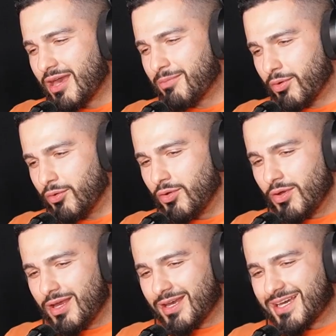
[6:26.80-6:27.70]
bro.
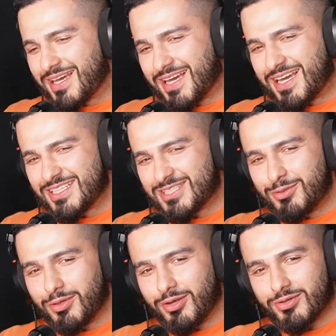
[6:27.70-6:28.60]
Because you
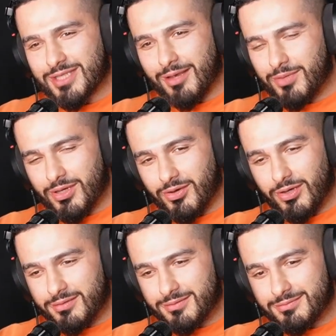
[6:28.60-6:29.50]
would have looked at me and gone,